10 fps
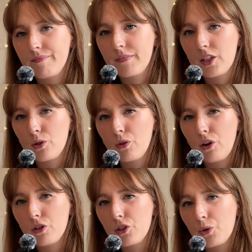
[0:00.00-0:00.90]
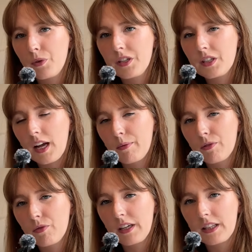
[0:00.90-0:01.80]
So yarn choice, I
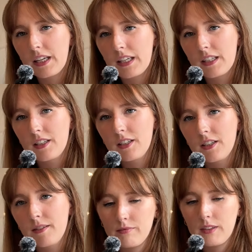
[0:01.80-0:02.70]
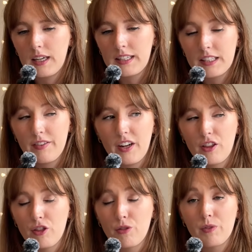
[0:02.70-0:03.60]
would rate this, let's give it a
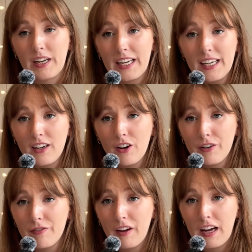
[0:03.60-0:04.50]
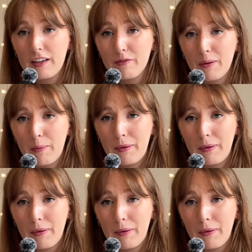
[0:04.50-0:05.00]
3 out of 5 maybe.